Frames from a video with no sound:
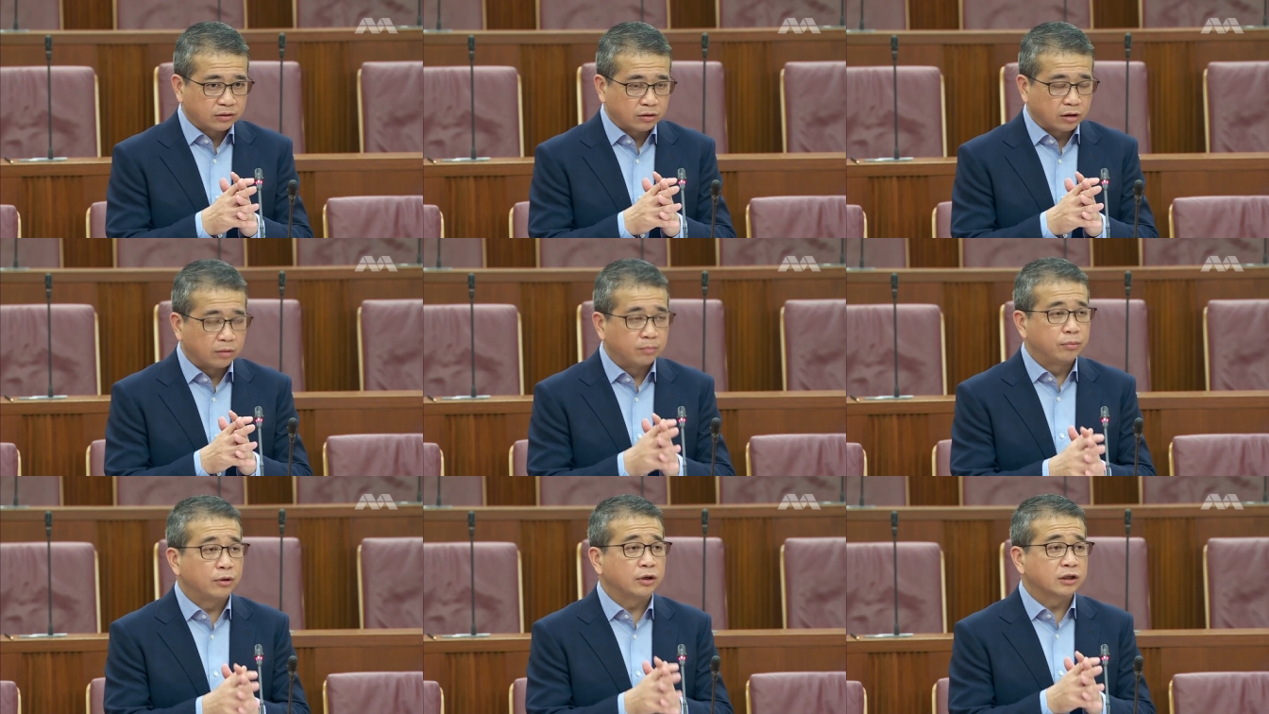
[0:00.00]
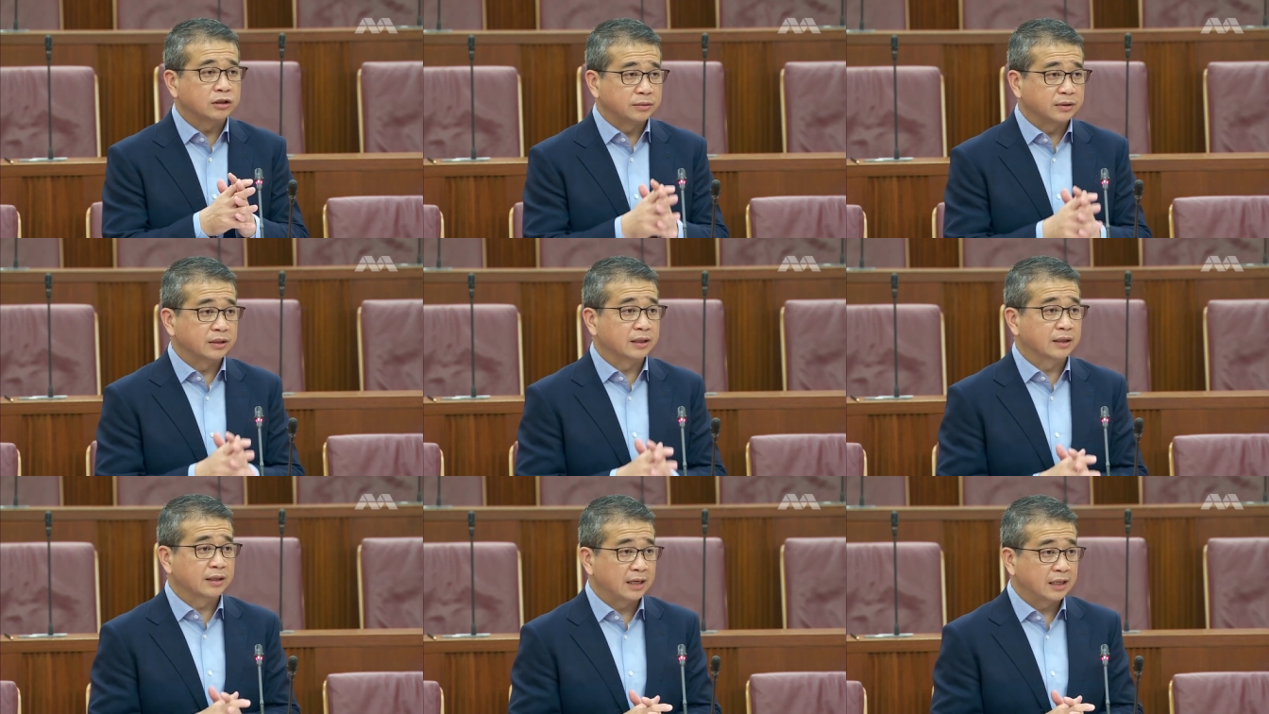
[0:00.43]
comports
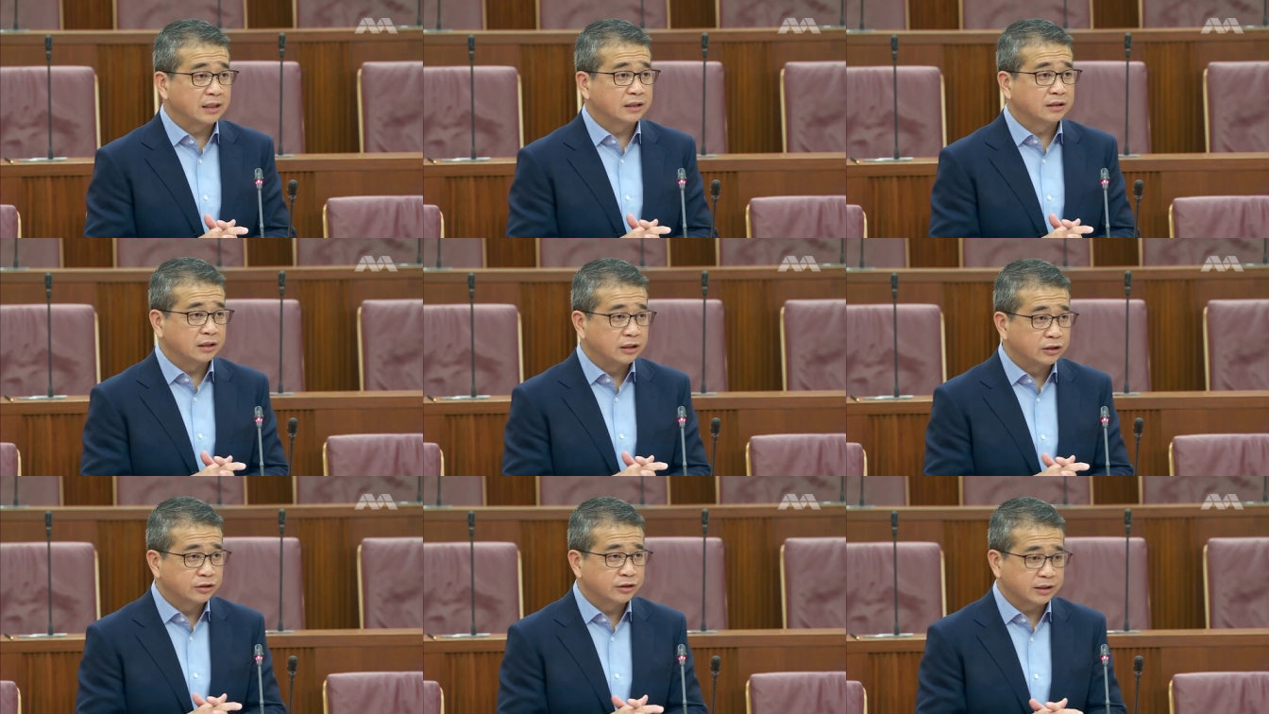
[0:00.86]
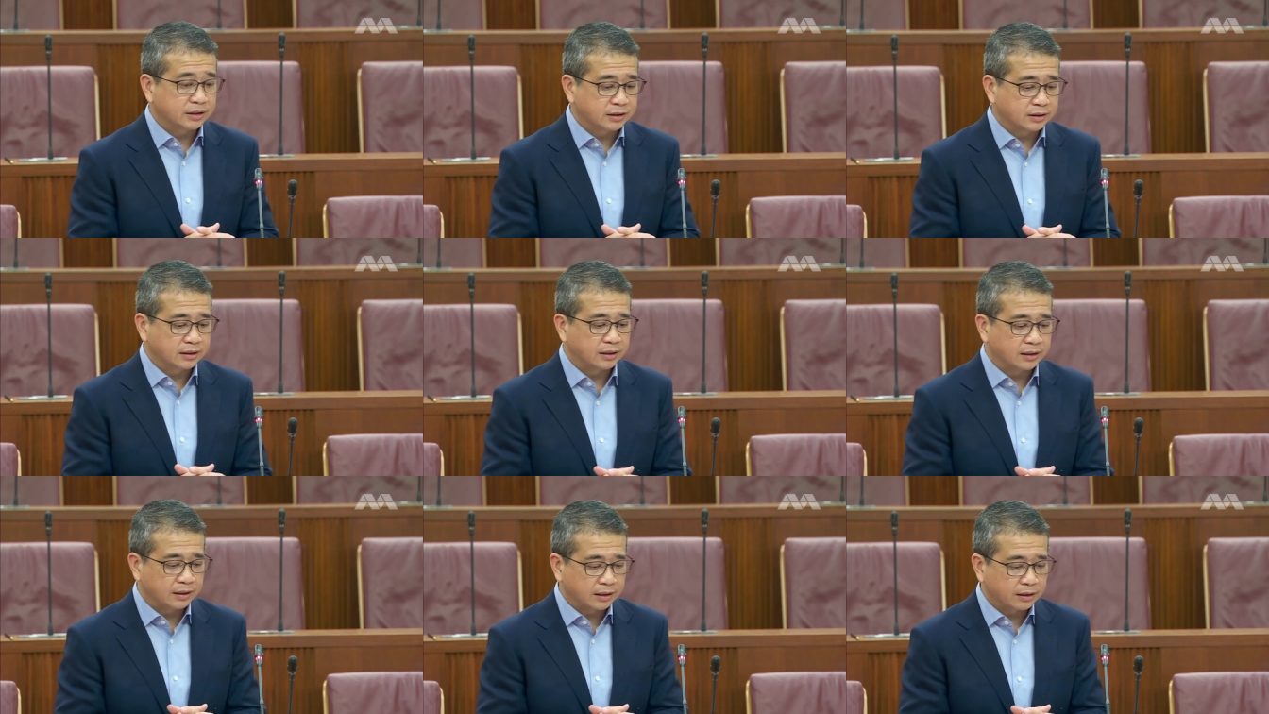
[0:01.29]
with the client's
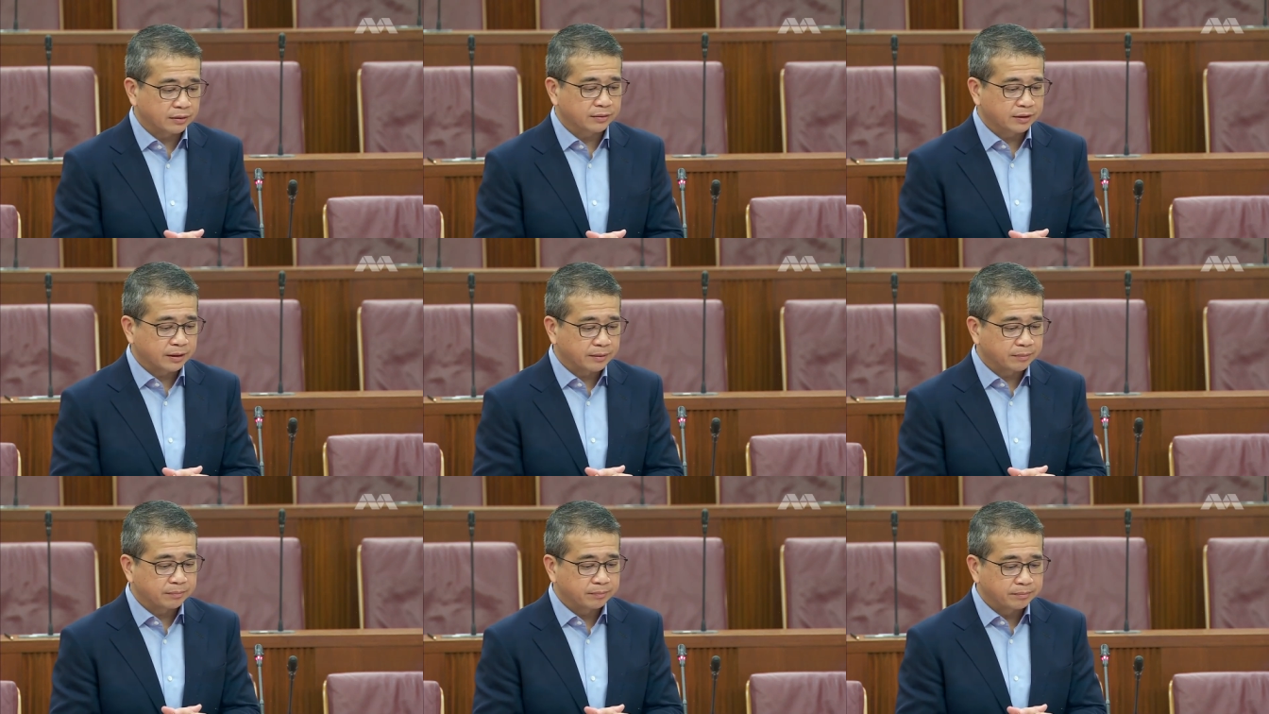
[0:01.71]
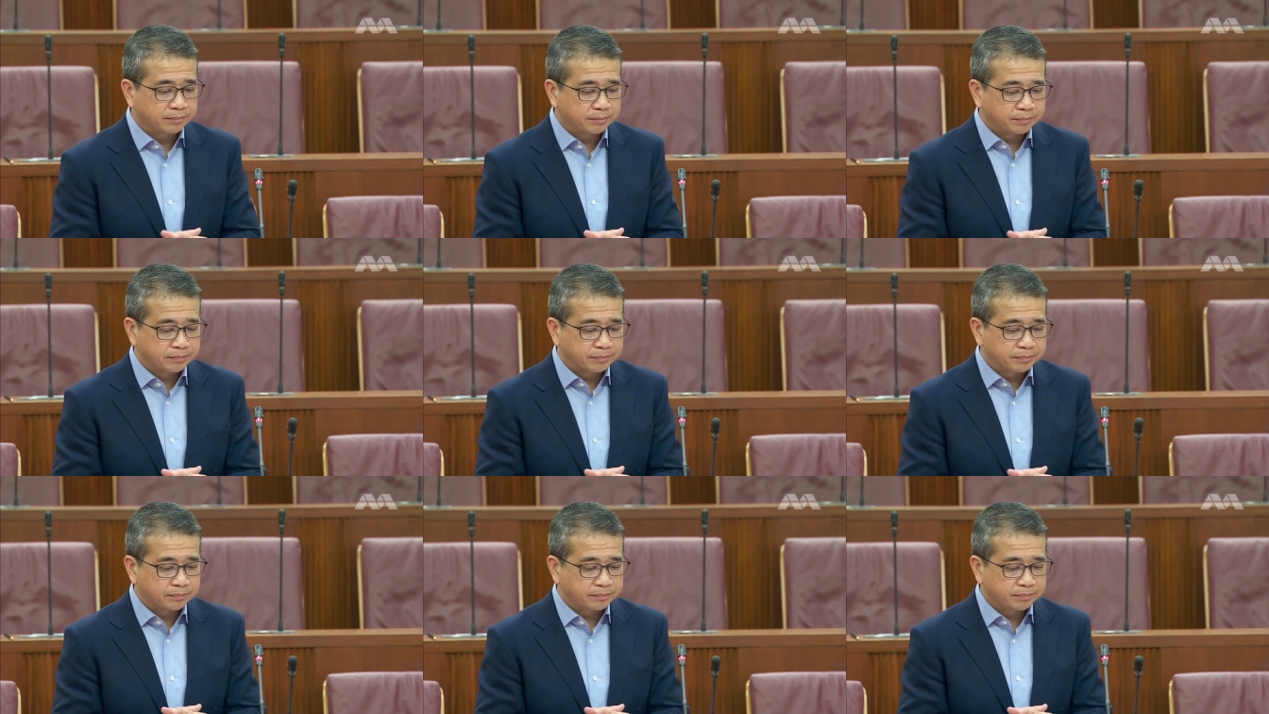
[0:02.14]
interest in the outcome.